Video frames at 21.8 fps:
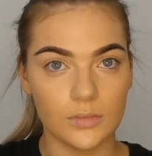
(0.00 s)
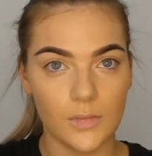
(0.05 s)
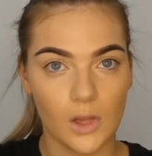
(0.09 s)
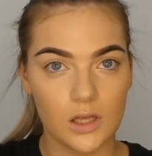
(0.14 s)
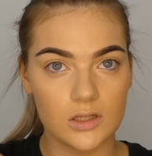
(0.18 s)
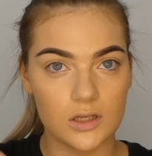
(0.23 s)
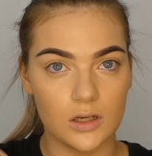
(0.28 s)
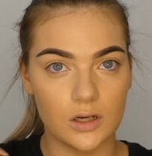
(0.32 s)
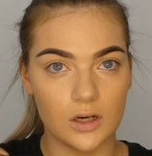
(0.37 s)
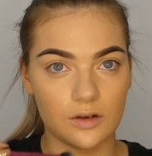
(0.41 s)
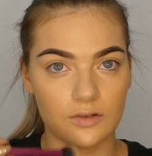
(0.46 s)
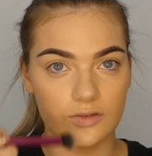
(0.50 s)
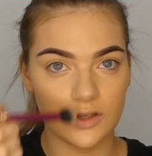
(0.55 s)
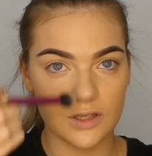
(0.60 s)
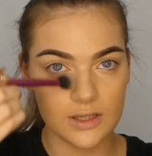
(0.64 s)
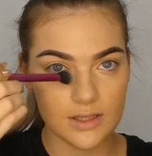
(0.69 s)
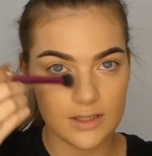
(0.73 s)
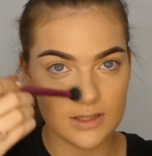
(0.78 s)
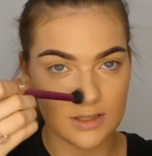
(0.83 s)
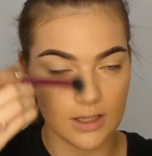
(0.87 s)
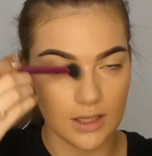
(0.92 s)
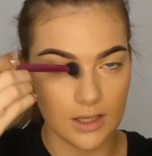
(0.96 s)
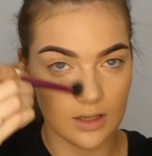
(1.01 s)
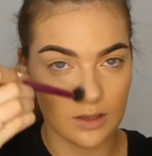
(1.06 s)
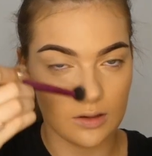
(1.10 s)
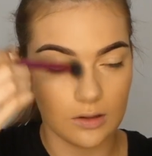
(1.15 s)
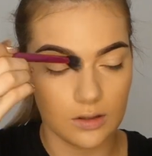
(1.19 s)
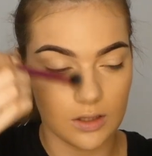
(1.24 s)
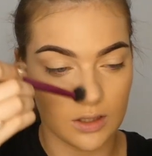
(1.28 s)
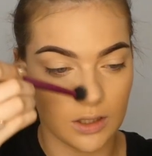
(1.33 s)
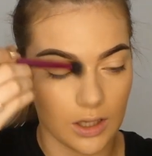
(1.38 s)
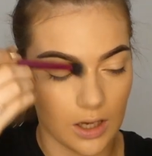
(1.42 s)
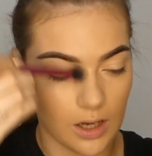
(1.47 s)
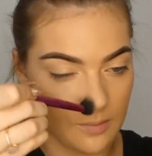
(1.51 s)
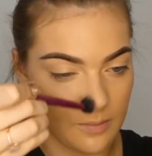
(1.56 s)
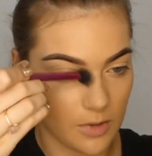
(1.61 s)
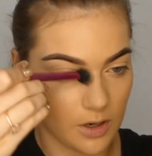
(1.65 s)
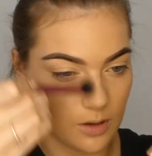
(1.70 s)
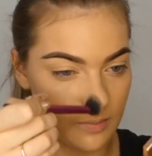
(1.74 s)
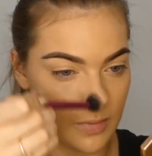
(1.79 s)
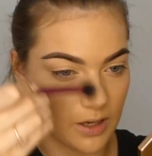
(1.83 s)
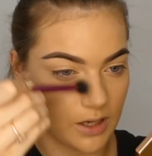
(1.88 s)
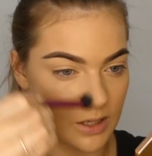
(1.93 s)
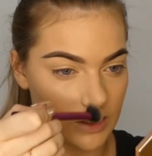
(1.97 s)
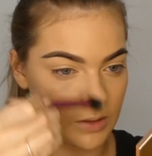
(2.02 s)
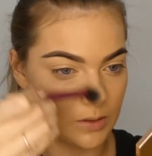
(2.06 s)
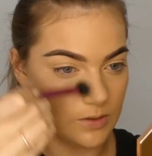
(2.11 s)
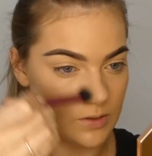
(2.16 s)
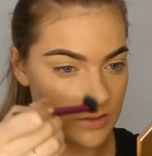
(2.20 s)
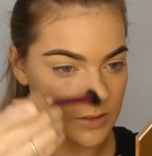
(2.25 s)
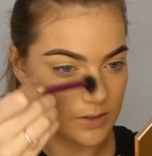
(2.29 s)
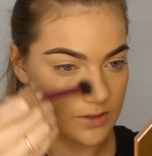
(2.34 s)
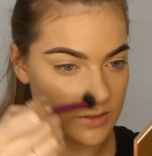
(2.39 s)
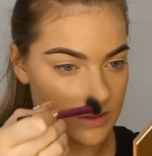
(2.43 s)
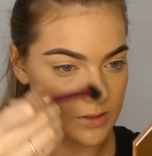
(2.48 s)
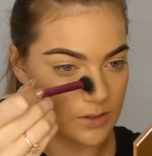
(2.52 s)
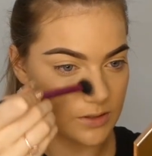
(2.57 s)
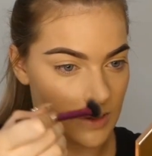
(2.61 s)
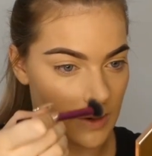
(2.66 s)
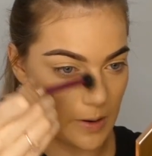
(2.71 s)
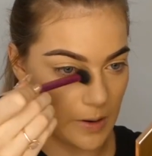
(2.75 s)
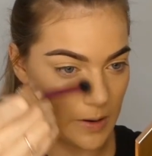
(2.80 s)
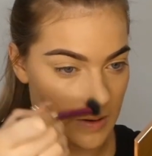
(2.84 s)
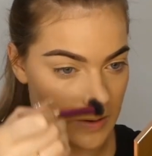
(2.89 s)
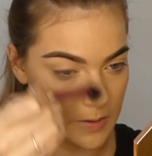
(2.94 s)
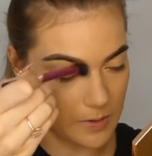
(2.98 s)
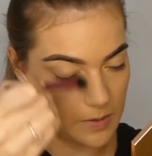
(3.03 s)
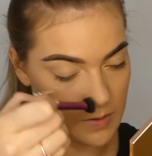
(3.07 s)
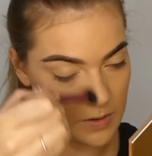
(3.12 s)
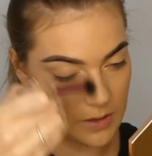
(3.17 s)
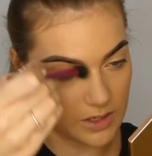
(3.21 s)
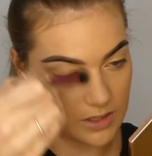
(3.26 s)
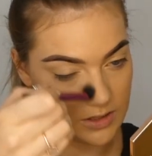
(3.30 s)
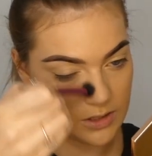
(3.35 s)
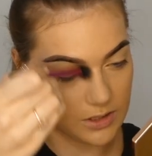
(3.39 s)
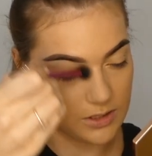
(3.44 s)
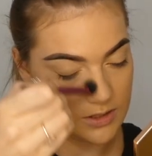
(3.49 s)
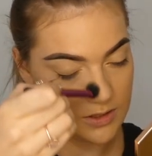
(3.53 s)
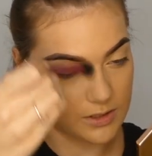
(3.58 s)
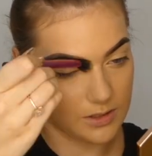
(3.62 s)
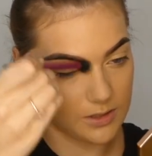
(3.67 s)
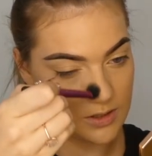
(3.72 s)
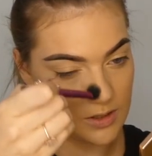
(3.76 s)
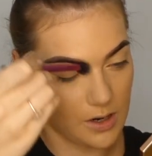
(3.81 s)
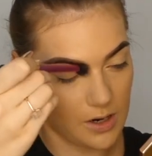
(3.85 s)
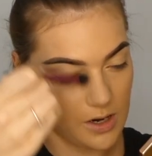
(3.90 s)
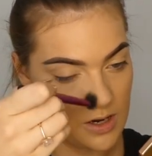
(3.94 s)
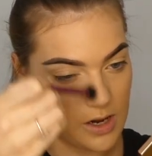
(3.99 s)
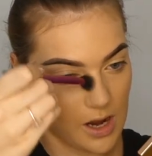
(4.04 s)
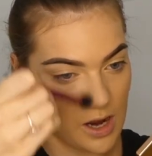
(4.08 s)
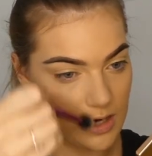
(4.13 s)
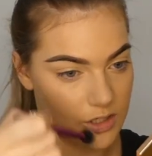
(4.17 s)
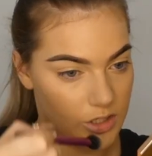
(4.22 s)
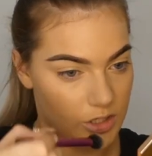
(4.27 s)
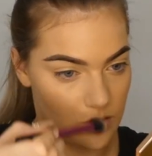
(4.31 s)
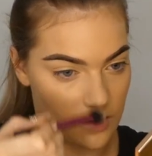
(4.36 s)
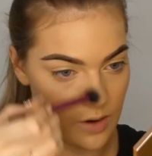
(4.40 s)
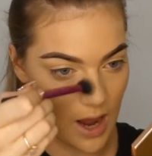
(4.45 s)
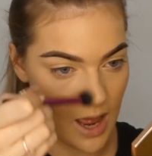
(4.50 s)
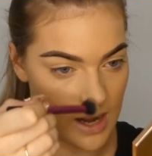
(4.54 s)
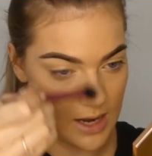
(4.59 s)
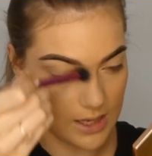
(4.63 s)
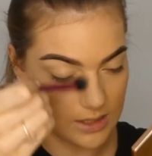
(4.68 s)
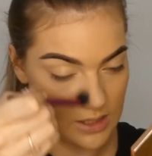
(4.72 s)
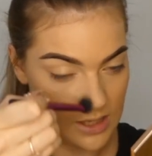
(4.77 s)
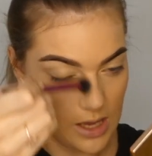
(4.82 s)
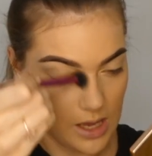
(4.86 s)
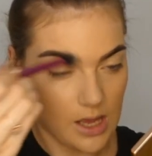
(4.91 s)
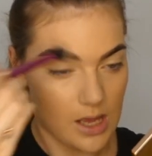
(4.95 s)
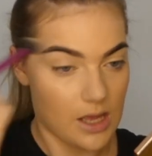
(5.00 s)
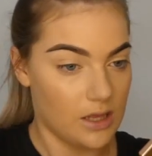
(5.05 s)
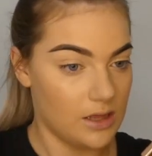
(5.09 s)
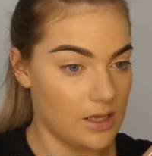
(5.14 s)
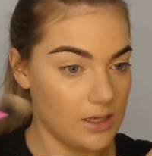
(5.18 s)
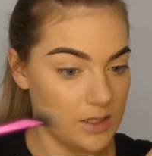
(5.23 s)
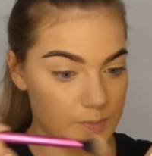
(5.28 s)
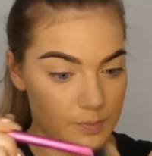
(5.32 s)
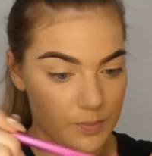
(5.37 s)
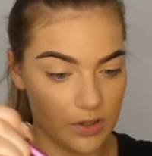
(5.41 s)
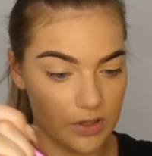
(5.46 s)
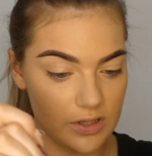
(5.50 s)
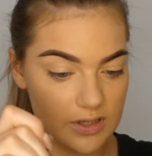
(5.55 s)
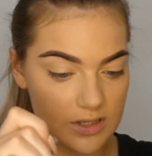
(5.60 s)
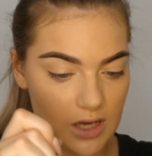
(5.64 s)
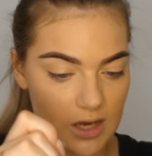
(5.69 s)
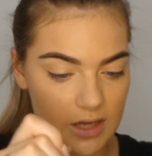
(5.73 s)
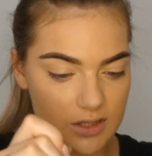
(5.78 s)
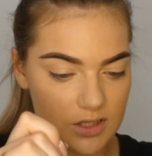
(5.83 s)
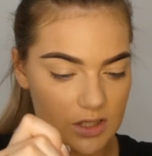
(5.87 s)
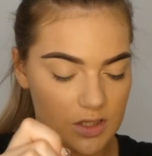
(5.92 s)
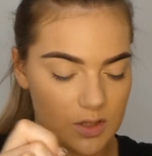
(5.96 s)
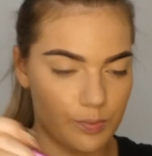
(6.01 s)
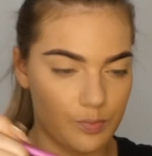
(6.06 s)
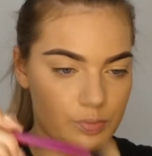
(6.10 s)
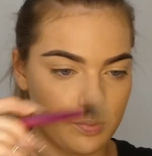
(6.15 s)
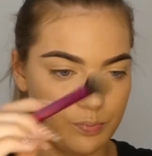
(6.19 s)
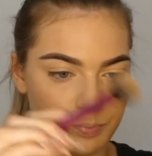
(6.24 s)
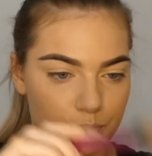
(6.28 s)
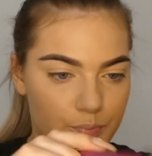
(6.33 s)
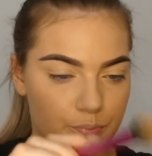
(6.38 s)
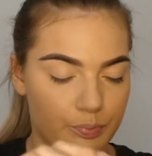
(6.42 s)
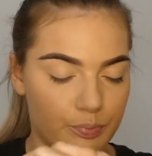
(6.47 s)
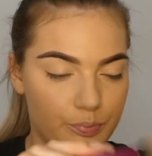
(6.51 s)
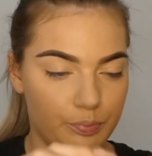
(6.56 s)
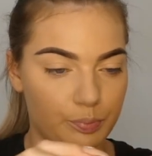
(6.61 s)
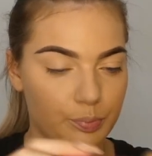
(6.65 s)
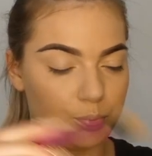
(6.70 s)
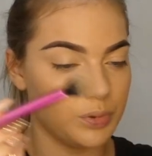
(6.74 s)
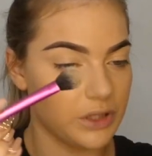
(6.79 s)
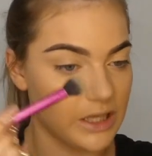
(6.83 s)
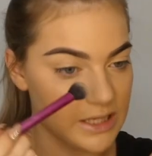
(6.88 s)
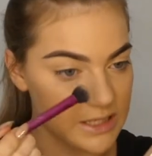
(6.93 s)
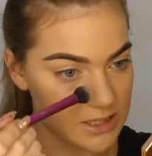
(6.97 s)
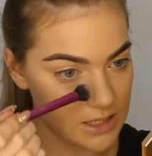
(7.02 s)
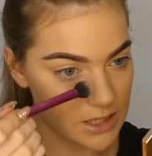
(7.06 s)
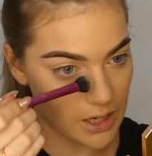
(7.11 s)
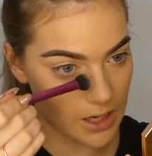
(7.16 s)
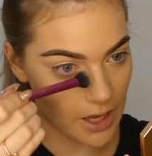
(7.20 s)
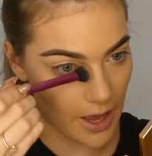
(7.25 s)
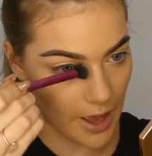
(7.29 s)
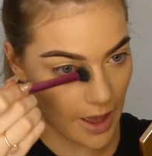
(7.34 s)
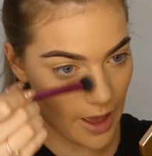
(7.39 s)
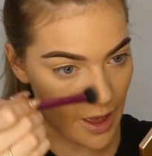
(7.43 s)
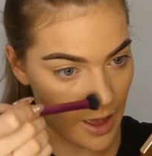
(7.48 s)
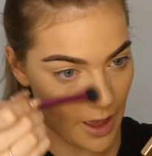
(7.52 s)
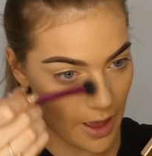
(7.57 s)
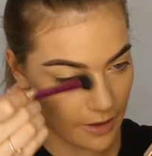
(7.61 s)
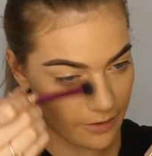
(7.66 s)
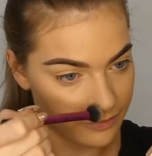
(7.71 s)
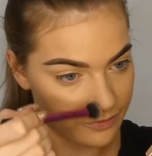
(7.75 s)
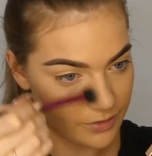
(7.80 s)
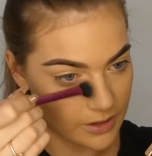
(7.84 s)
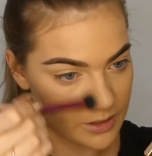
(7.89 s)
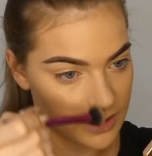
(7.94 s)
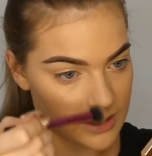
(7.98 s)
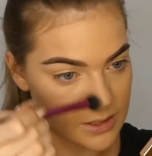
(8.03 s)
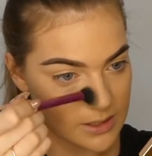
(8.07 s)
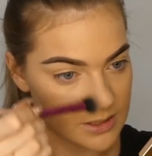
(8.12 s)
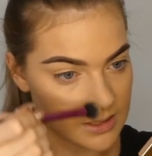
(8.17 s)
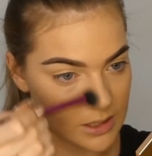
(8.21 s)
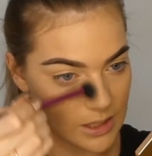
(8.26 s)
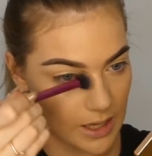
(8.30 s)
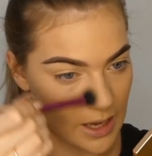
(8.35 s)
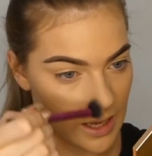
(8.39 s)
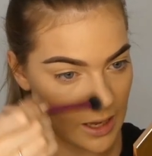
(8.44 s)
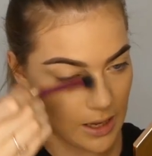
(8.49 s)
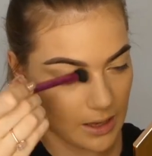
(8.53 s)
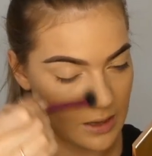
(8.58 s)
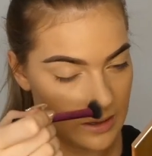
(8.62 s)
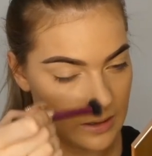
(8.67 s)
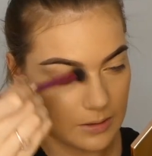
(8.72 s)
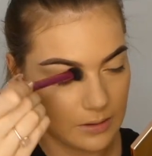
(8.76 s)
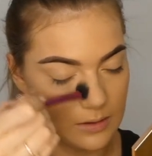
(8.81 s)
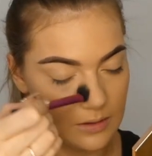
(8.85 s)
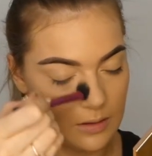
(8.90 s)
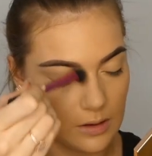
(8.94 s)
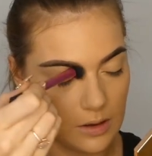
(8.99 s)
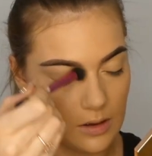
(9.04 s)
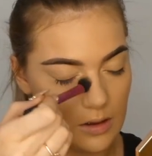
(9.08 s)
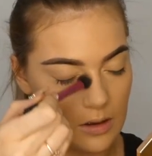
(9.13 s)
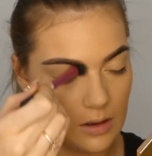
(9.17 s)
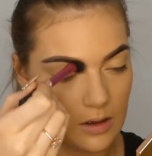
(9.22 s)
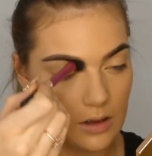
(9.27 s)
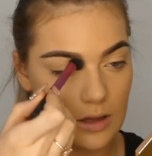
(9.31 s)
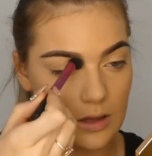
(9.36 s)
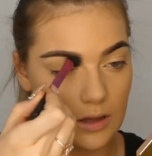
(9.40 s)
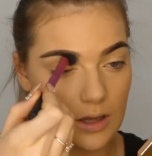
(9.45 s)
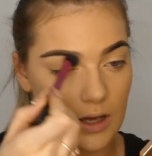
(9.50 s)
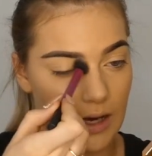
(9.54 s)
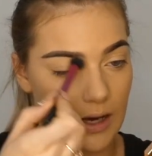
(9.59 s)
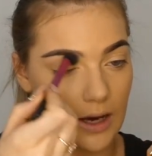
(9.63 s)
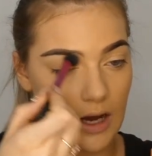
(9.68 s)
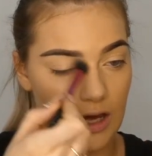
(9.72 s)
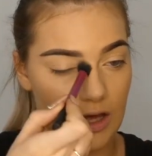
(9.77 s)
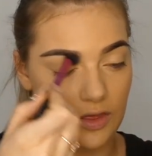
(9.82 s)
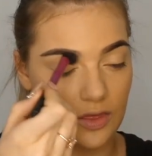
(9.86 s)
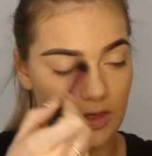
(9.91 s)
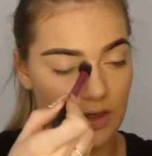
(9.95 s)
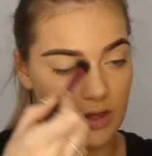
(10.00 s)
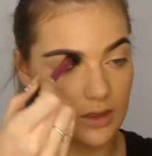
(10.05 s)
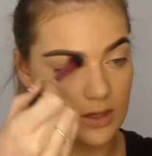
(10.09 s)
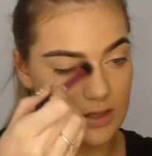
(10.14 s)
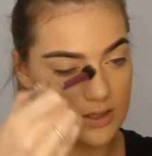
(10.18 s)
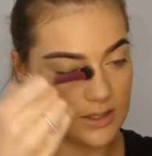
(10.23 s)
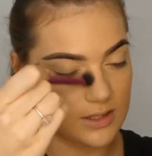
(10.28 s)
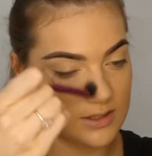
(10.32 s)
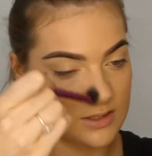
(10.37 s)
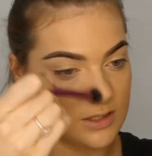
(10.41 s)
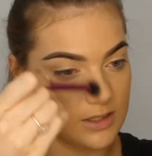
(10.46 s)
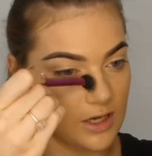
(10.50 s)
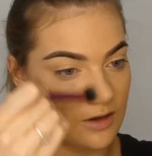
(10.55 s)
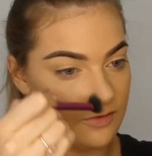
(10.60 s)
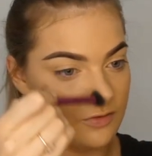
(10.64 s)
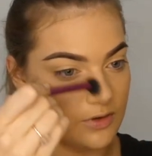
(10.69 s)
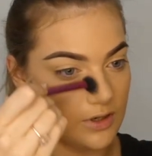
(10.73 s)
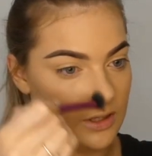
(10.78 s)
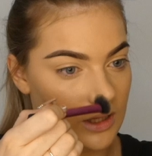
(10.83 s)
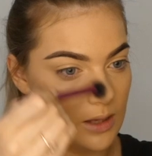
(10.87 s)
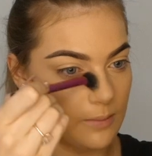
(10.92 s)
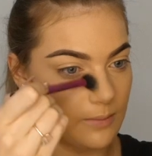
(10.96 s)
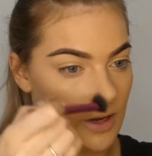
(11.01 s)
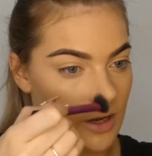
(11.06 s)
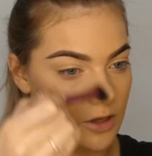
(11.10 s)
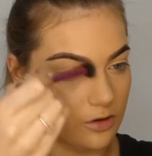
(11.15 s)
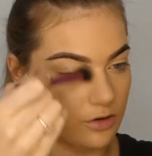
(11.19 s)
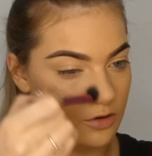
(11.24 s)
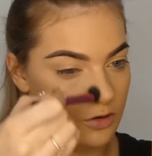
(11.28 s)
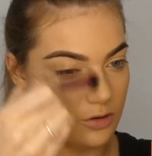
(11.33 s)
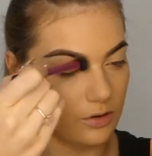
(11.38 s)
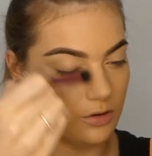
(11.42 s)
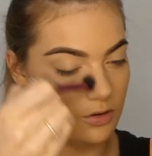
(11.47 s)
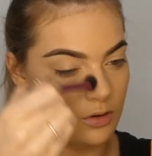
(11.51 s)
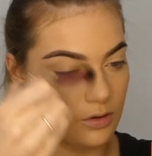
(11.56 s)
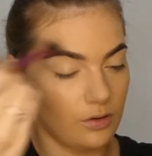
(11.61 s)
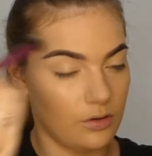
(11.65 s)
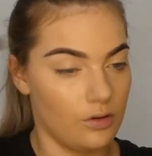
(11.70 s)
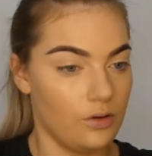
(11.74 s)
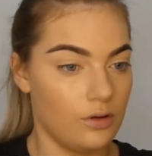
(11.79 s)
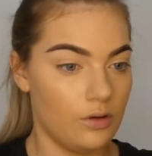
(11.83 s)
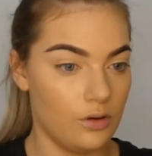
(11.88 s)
I don't know if you can see that on the camera, but it looks so good. It's just so natural. And this bronzer is just blending effortlessly. Like, I think this is definitely my new